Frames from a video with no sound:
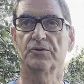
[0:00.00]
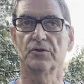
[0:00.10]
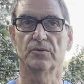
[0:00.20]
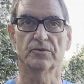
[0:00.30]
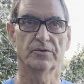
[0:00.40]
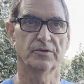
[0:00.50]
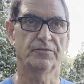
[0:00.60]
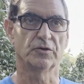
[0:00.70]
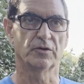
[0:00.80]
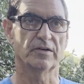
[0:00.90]
If
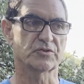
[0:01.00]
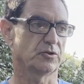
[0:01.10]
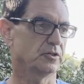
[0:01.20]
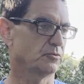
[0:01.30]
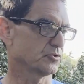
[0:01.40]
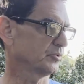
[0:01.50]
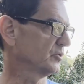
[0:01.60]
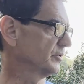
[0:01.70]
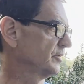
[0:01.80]
you don't have soil, which we don't